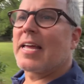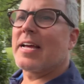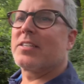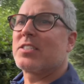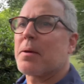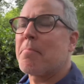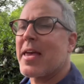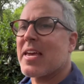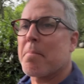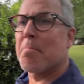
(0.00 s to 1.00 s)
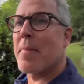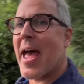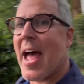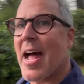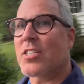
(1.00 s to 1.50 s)
is to make it
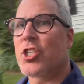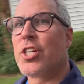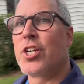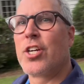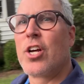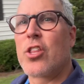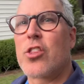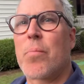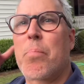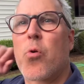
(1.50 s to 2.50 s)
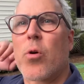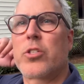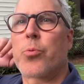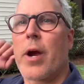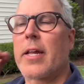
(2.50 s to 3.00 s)
match the
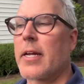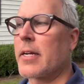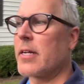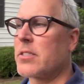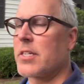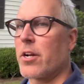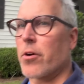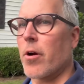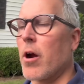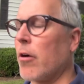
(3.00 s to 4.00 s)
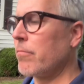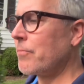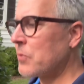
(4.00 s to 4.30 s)
porch railing at Cedar Grove.